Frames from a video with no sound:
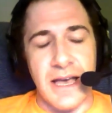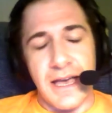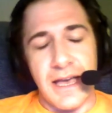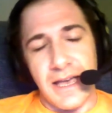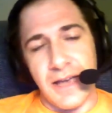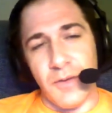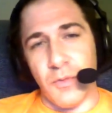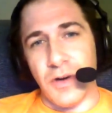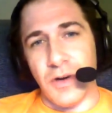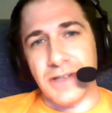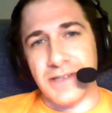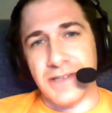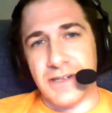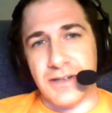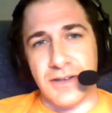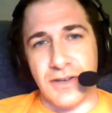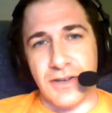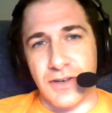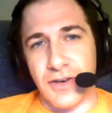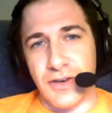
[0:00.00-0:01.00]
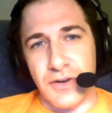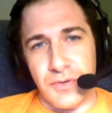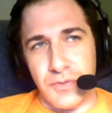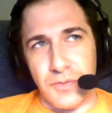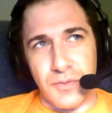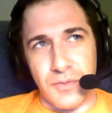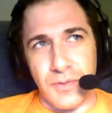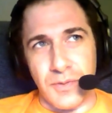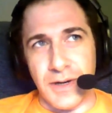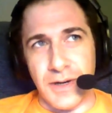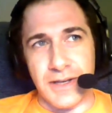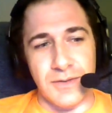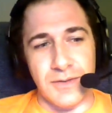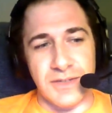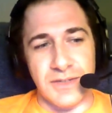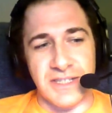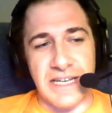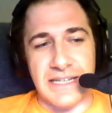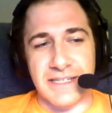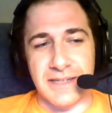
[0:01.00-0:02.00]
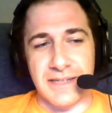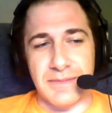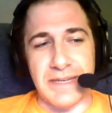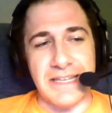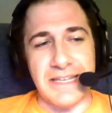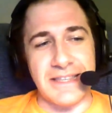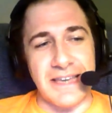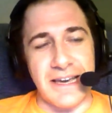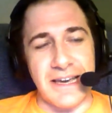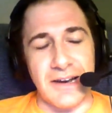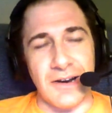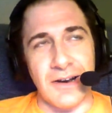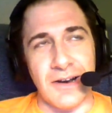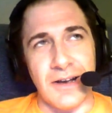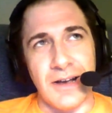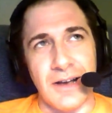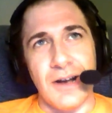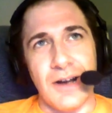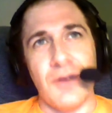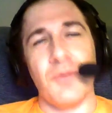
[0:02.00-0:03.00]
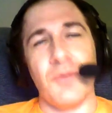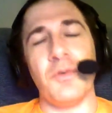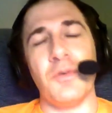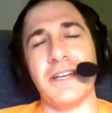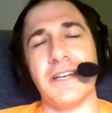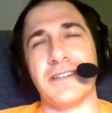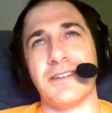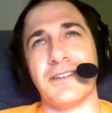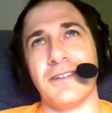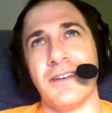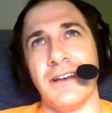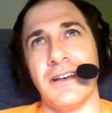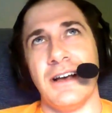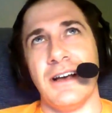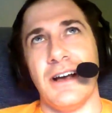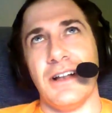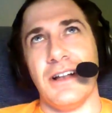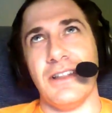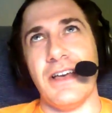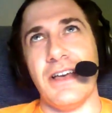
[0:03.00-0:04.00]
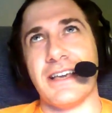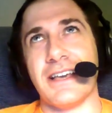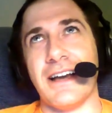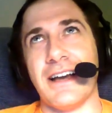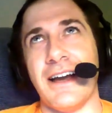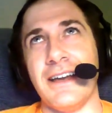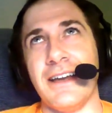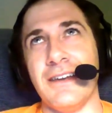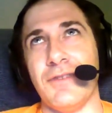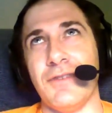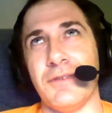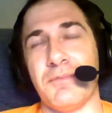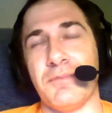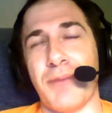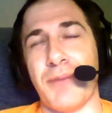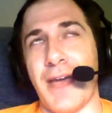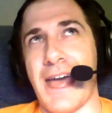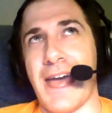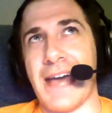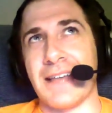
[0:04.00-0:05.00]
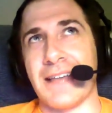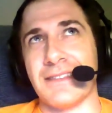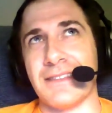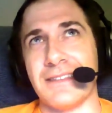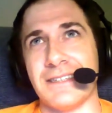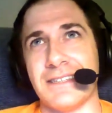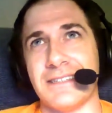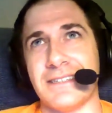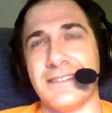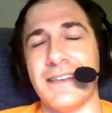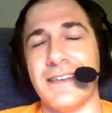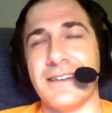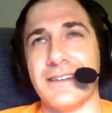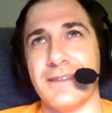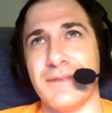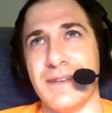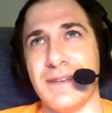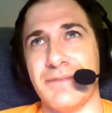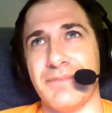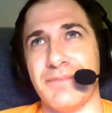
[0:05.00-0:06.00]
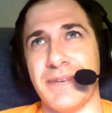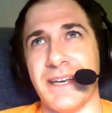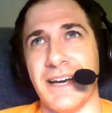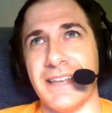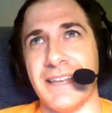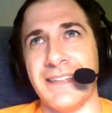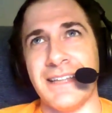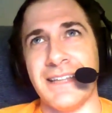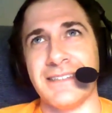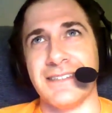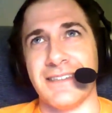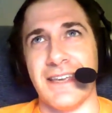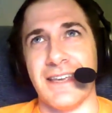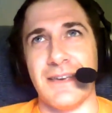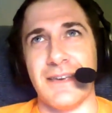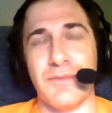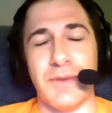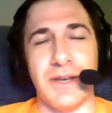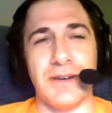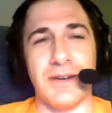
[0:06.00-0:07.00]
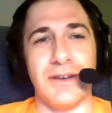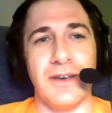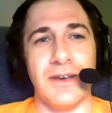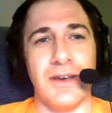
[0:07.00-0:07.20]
"It wasn't cute what you said to me there," which like kind of unpacked the sentiment behind that statement,